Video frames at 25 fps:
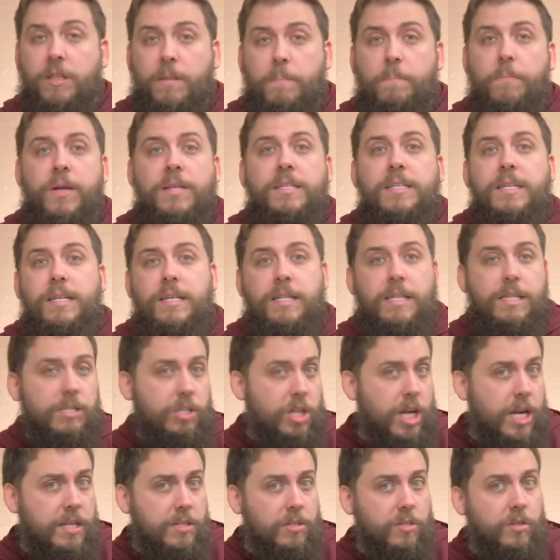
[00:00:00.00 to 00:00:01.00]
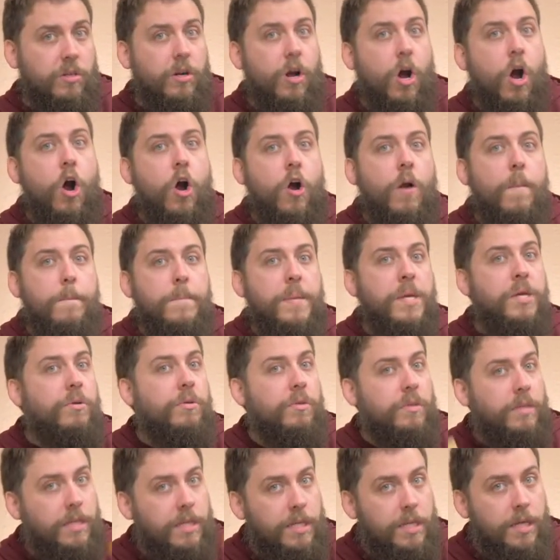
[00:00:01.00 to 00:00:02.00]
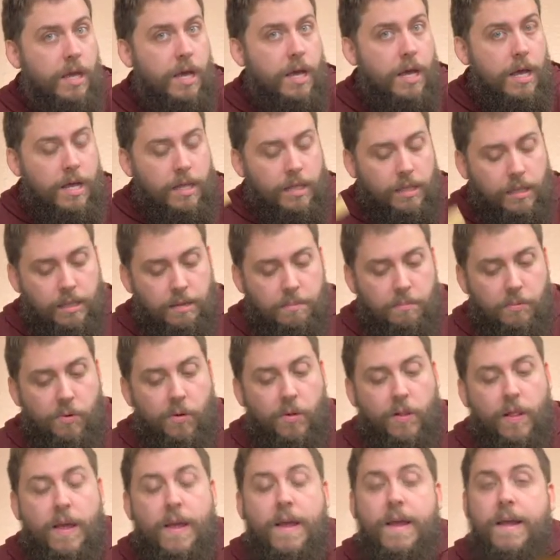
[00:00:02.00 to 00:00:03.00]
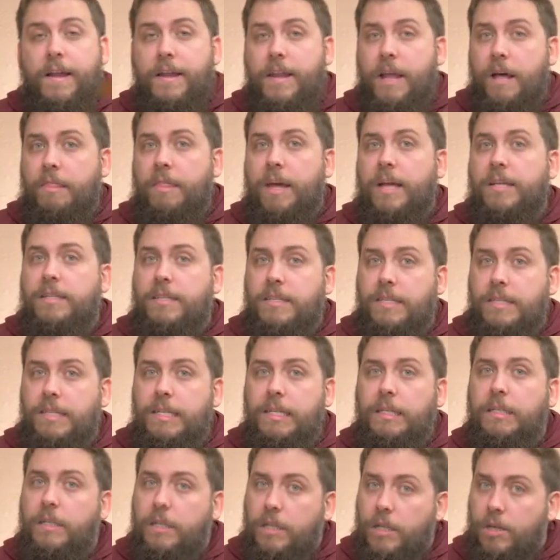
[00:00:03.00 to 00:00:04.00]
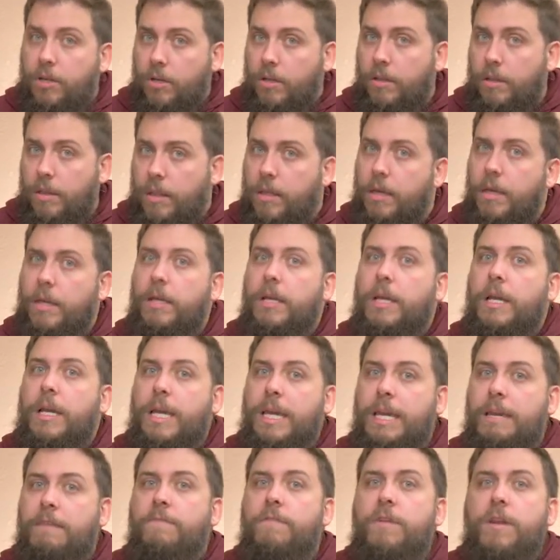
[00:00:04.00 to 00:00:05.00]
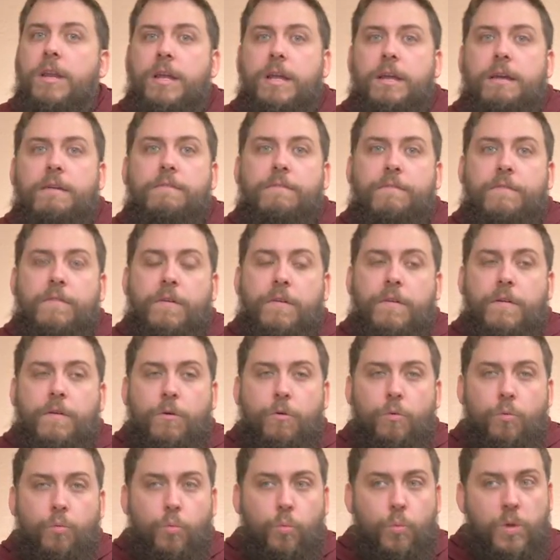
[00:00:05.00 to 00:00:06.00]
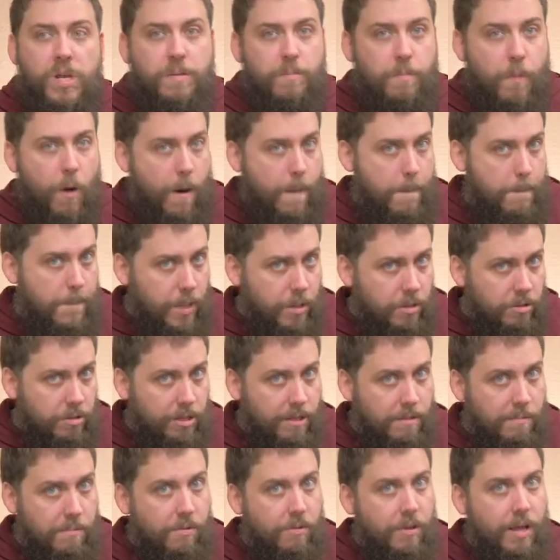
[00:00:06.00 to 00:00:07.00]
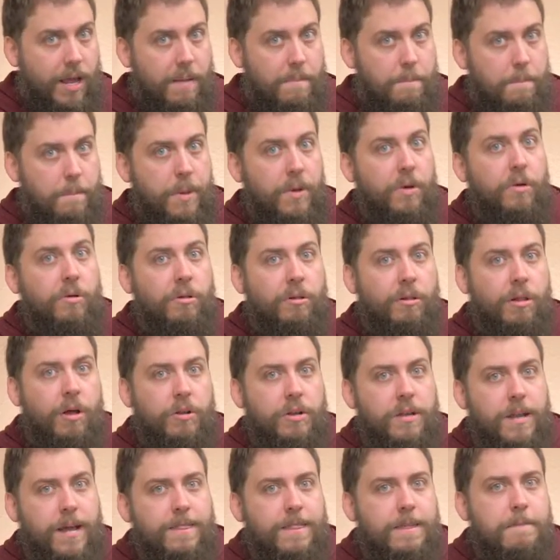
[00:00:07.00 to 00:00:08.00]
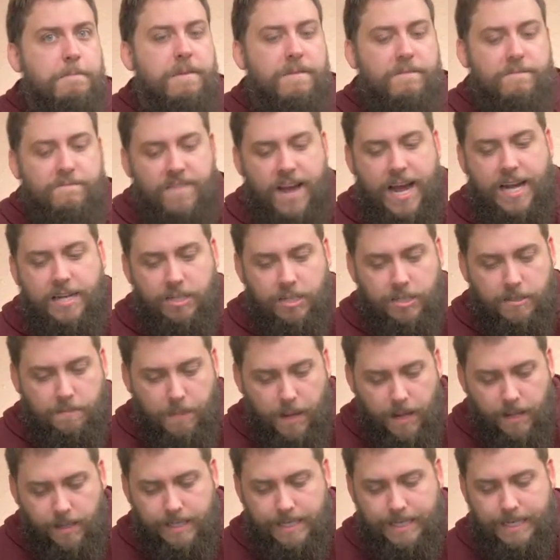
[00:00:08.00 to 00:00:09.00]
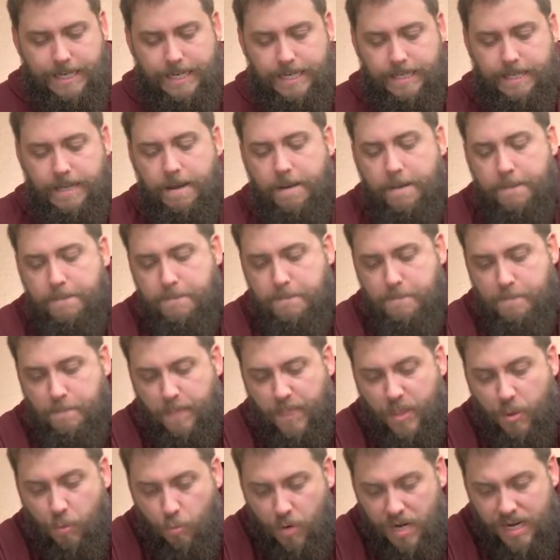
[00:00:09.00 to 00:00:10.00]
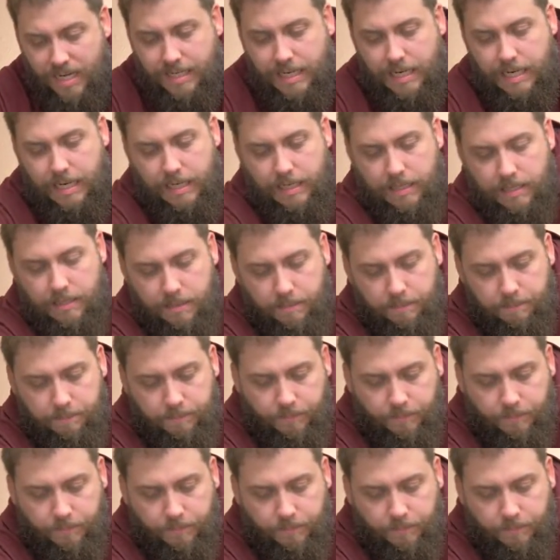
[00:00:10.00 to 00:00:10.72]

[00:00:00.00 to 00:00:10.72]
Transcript: president and the chancellor are purely liberal. Now, that's still a good thing, even if we are both liberal and pull nothing but fascist policies. The reason is,